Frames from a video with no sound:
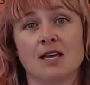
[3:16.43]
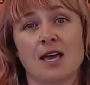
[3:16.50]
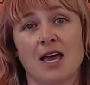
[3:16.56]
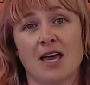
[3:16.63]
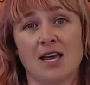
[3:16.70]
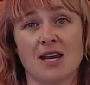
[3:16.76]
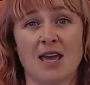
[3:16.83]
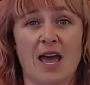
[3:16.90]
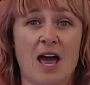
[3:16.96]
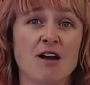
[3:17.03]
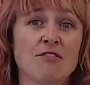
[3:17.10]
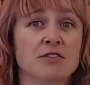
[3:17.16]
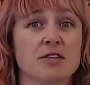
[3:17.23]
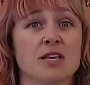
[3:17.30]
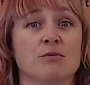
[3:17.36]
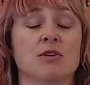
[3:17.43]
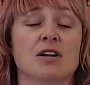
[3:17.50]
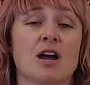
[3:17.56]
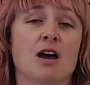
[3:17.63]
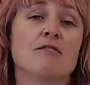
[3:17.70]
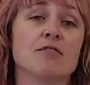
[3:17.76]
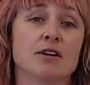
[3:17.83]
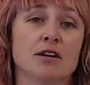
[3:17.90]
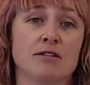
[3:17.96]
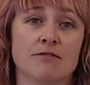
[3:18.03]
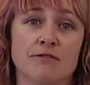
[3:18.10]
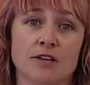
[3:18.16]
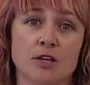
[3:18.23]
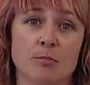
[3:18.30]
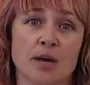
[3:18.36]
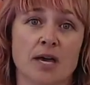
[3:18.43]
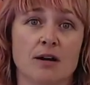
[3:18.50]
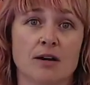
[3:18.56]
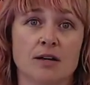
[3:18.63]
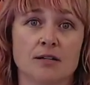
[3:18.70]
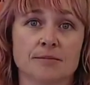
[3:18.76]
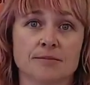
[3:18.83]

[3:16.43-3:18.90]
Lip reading: and after they recover and feel better.